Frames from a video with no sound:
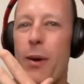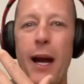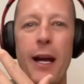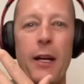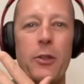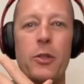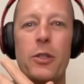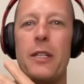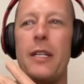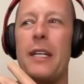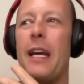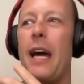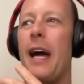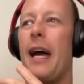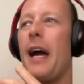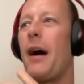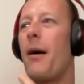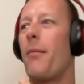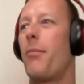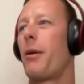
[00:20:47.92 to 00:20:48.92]
actually I,
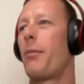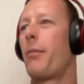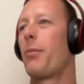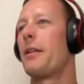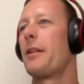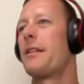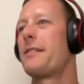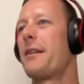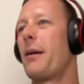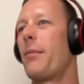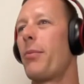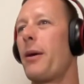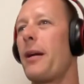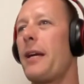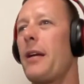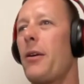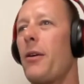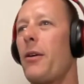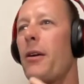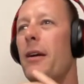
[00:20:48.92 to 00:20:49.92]
I'm going to bring this up right
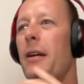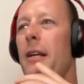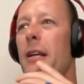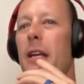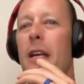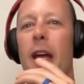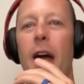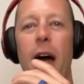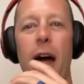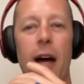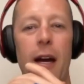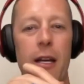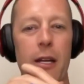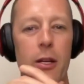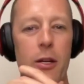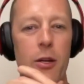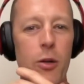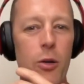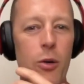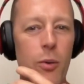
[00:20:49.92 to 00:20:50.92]
here.
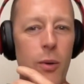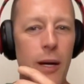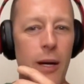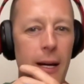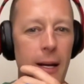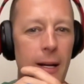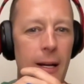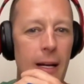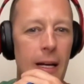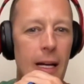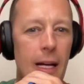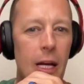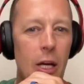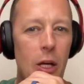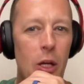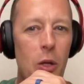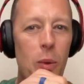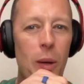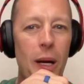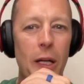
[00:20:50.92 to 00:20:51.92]
You
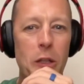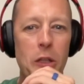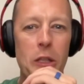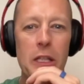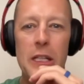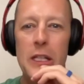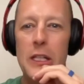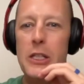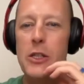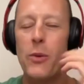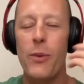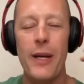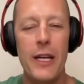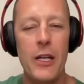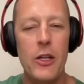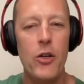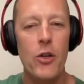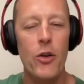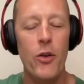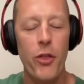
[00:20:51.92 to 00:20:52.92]
you actually so
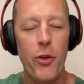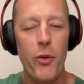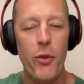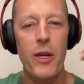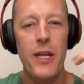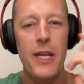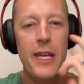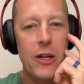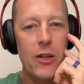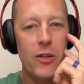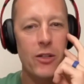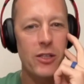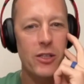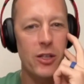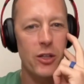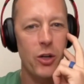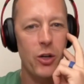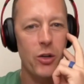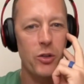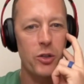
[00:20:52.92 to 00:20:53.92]
in your 30 years in
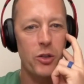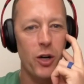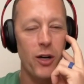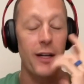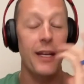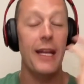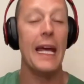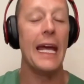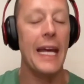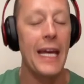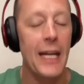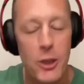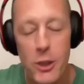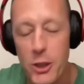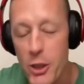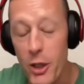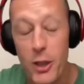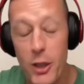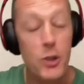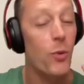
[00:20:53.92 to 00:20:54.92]
the Coast Guard, eh,
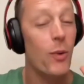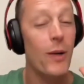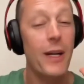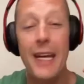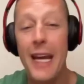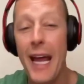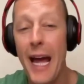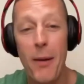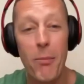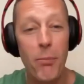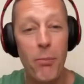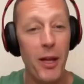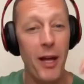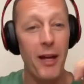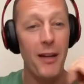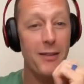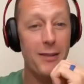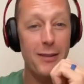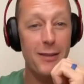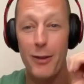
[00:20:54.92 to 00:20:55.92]
sorry, 29
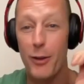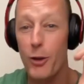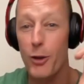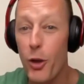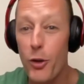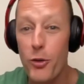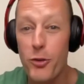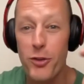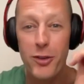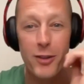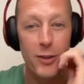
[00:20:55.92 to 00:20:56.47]
plus, close